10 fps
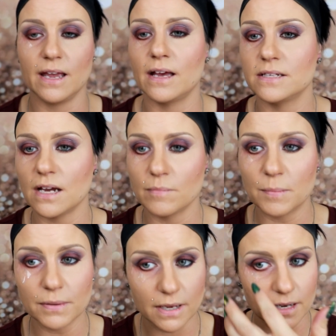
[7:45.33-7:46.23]
And I'm
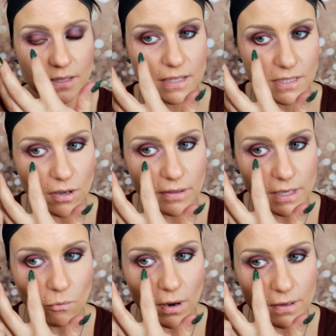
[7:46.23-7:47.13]
applying this on
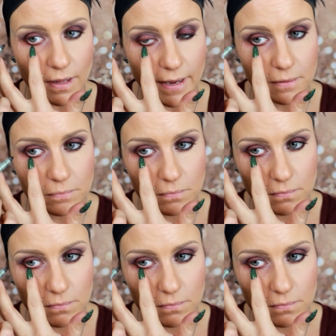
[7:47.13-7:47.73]
the waterline.